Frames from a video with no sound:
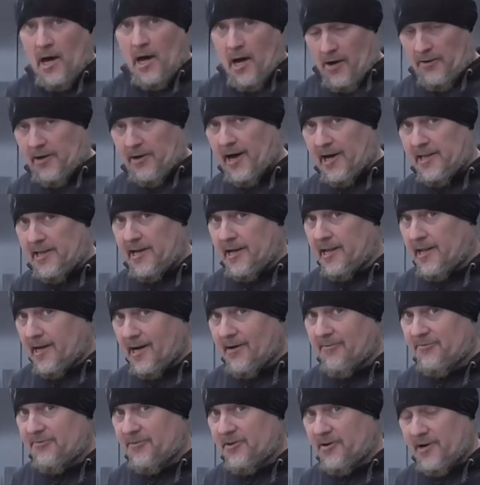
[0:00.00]
Okay then,
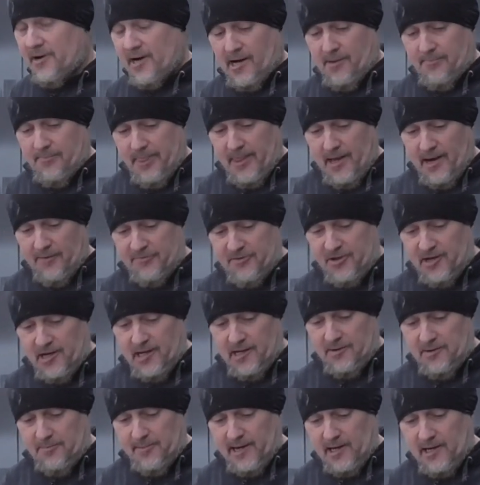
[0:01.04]
after a
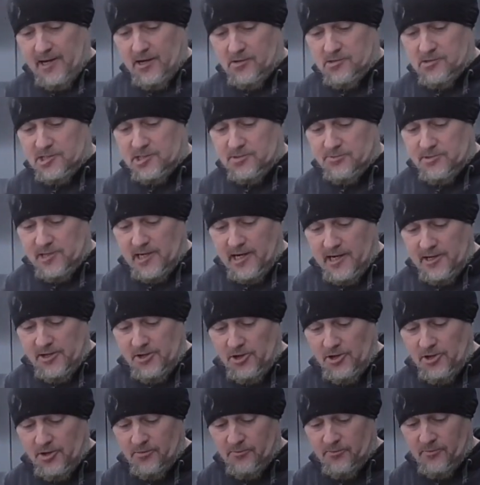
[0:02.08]
little bit of
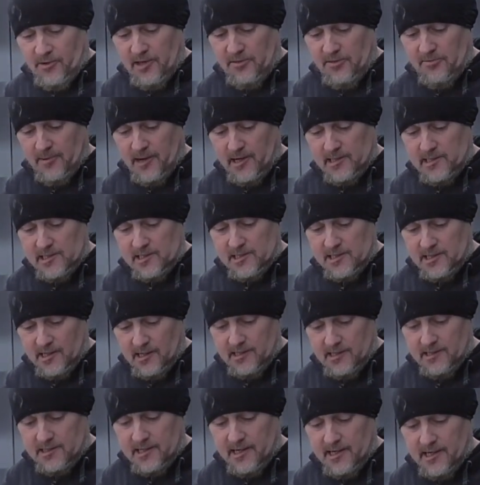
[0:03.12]
consultation with my
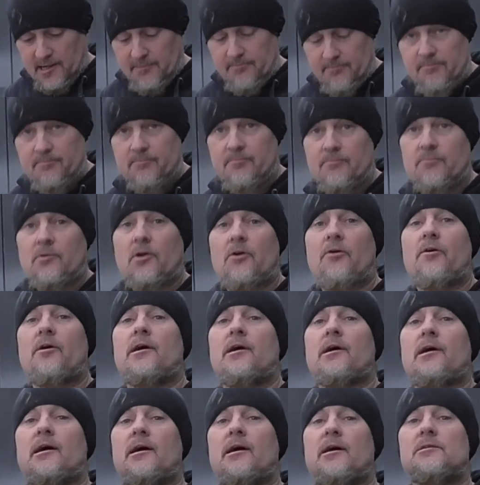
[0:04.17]
design team, you're
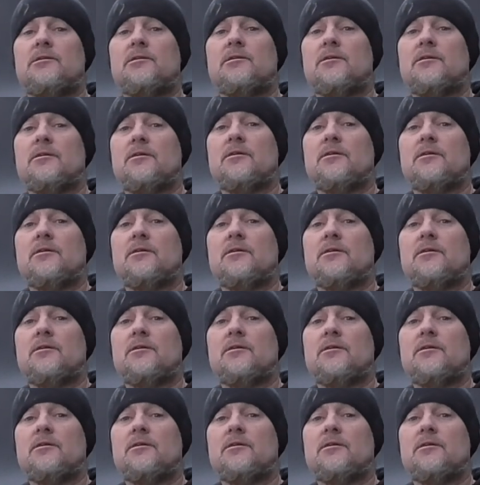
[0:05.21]
right, Kirst?